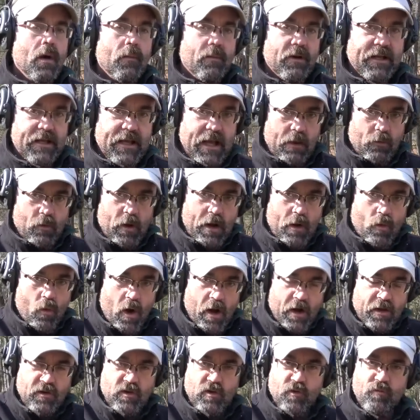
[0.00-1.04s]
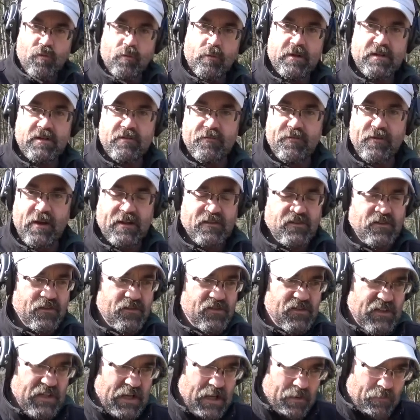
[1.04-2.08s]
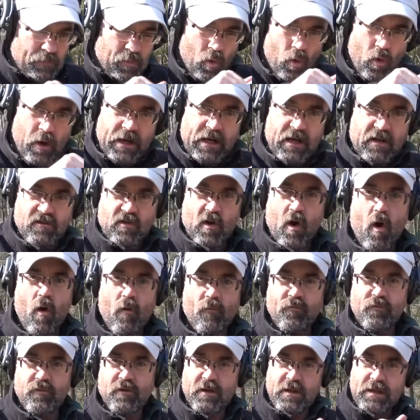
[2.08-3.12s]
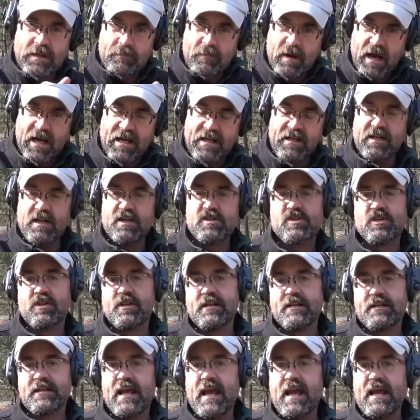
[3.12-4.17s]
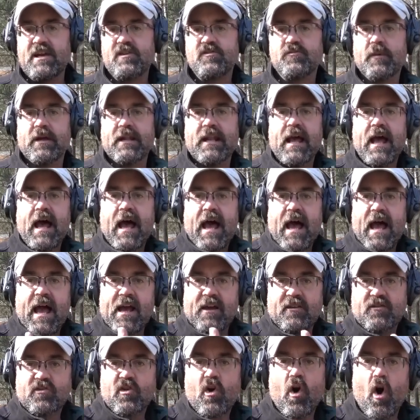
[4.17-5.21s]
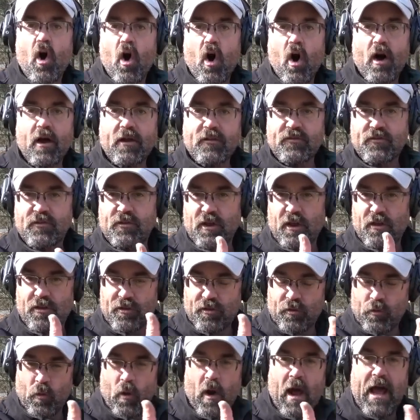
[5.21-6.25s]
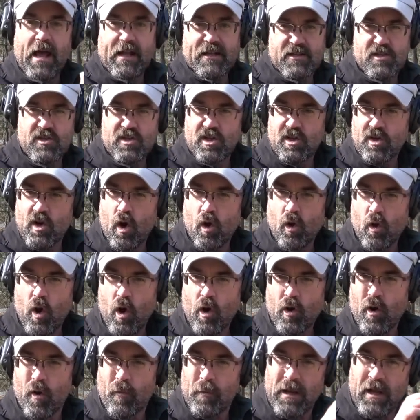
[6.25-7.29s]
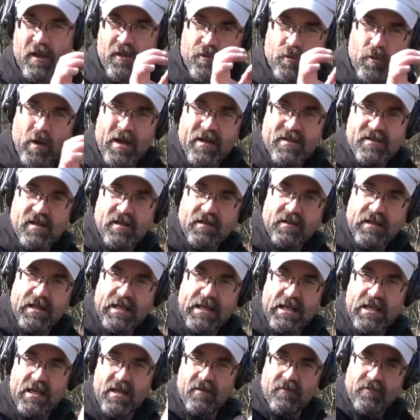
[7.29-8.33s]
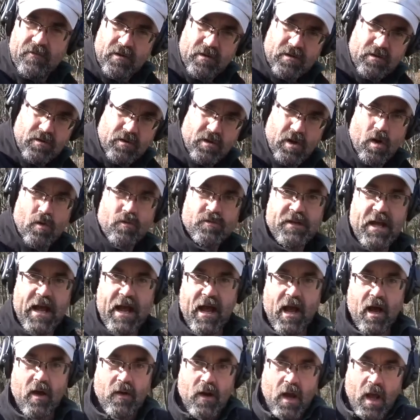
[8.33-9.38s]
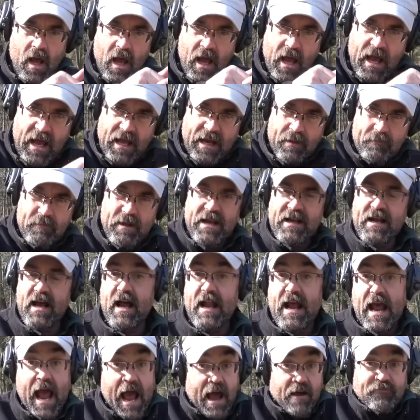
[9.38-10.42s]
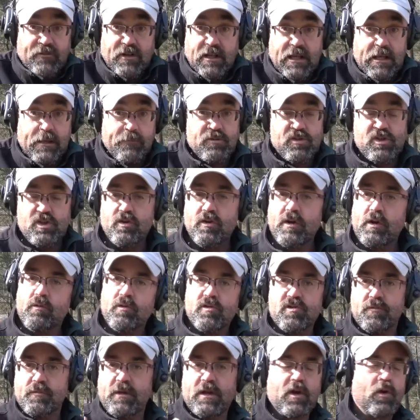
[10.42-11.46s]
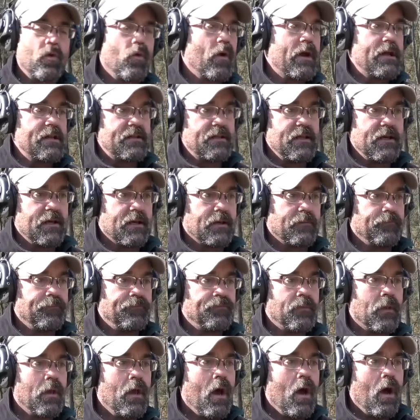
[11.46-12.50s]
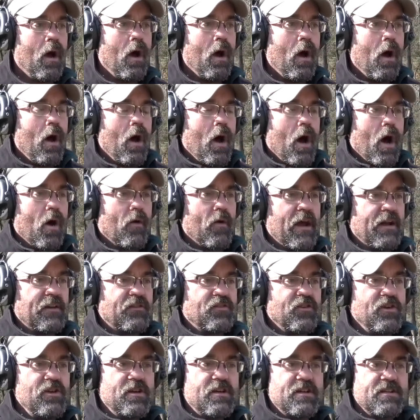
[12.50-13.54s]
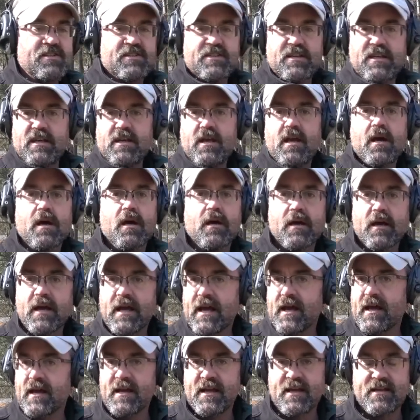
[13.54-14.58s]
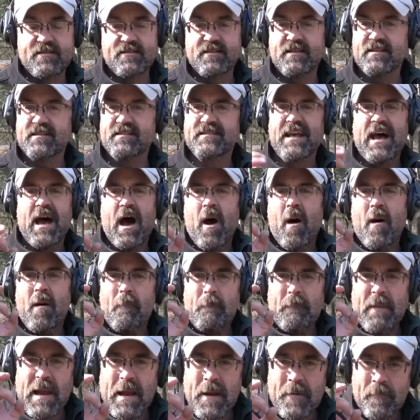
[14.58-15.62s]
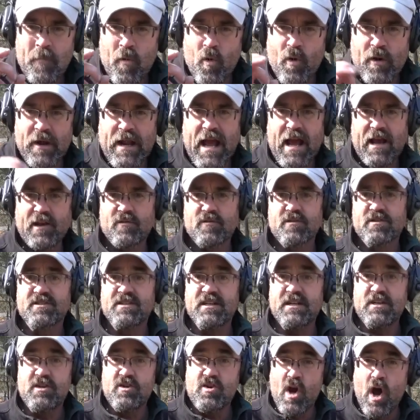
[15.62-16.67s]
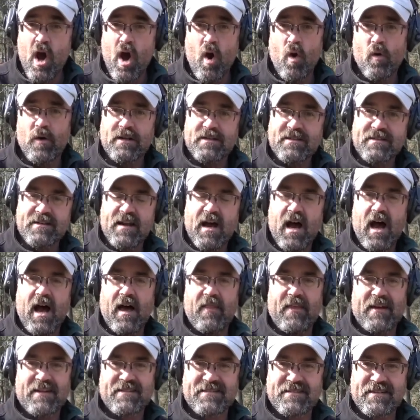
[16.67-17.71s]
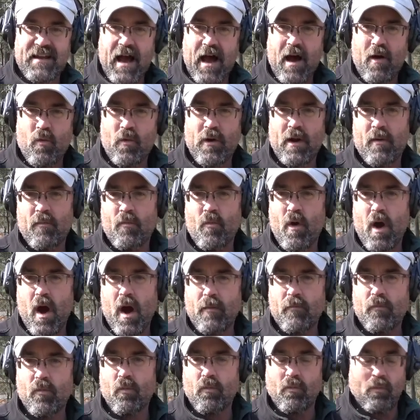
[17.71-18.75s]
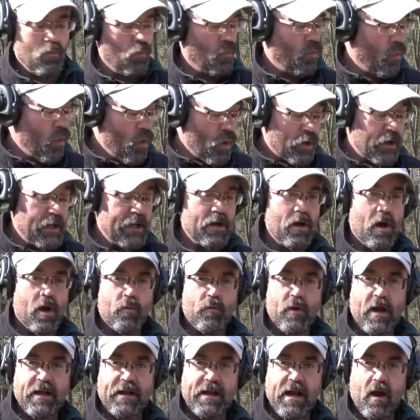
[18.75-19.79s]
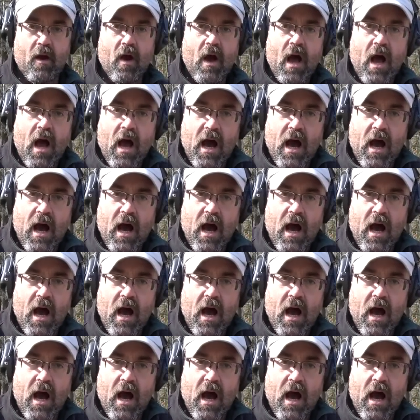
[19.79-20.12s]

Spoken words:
But again, what I want to do from a defensive standpoint is hopefully my initial engagement has caused the threat to no longer be a threat, to leave, to go down, and I may not have to keep shooting, which would be a great thing. All right, so you can see, is this pinpoint accuracy? No, it's not. That's not what I'm working on right now.